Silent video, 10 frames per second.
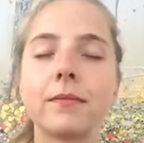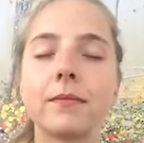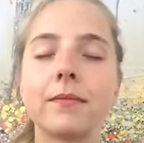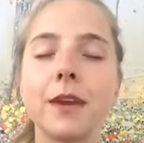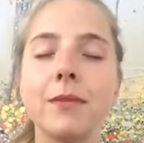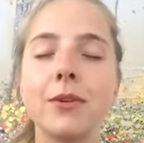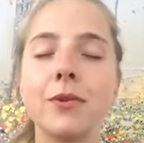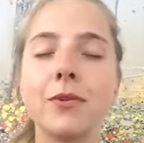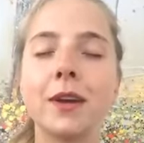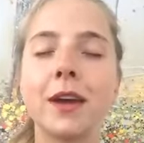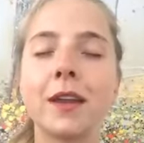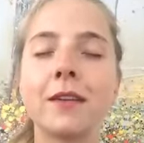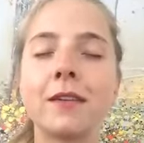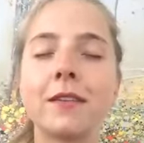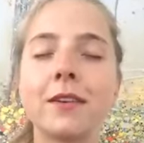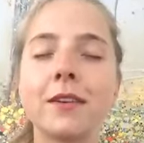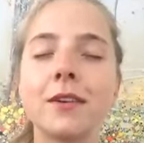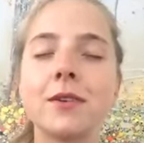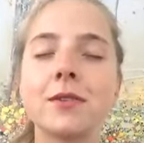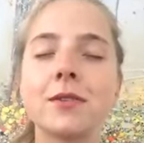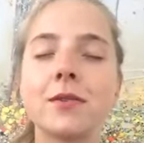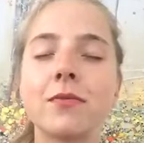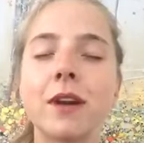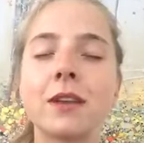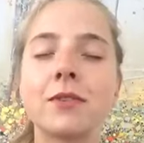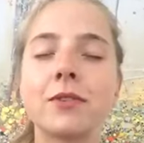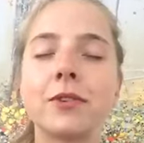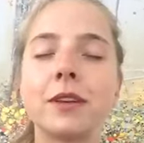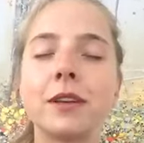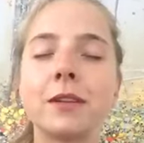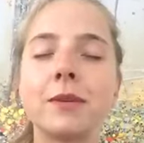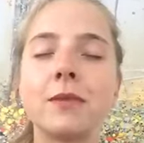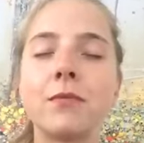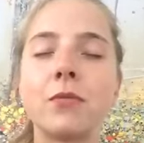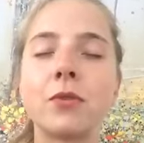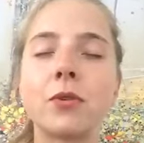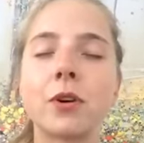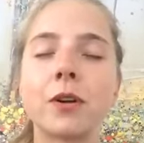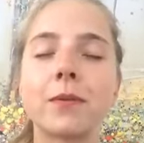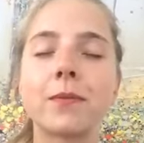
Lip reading: Maybe you can surrender a little bit more.